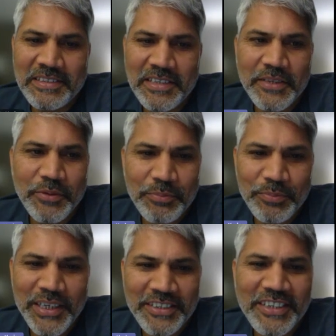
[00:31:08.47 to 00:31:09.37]
give a
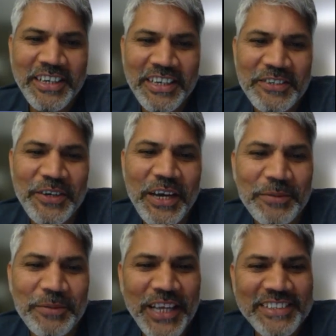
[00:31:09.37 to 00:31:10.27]
minute to come
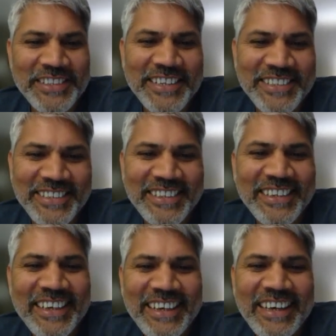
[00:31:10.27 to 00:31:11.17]
to that section,
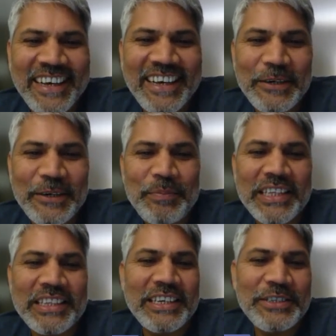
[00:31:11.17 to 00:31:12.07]

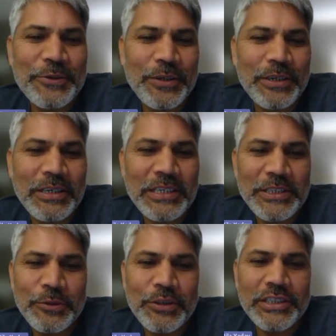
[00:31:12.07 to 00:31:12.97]
and then you'll
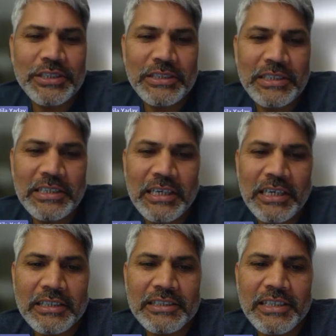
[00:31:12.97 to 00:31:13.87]

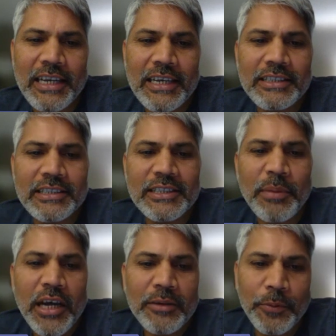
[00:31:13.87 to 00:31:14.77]
select the
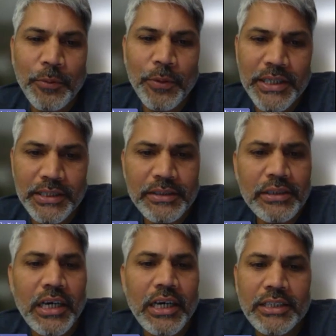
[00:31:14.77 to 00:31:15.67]
Spark pool here.
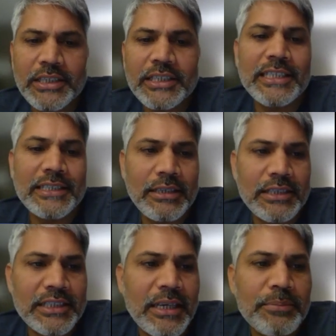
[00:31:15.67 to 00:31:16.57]
This is the
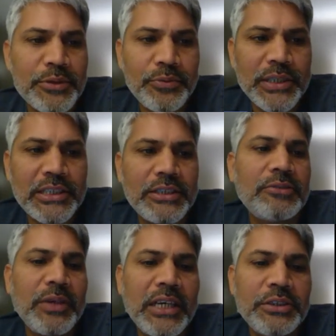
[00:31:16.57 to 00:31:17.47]
steps which
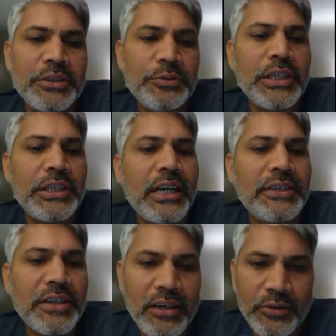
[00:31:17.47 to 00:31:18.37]
will do the
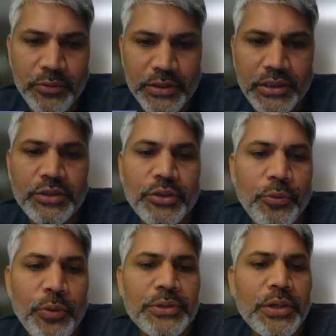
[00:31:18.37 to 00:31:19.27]
Delta conversion. So
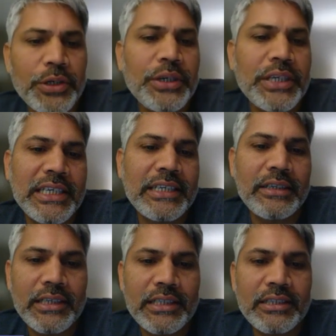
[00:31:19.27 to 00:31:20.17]
what you are doing here
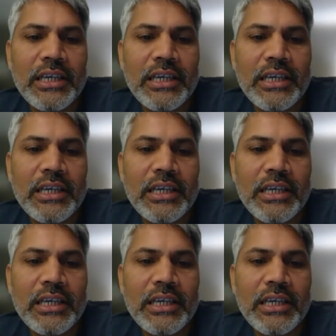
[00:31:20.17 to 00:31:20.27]
is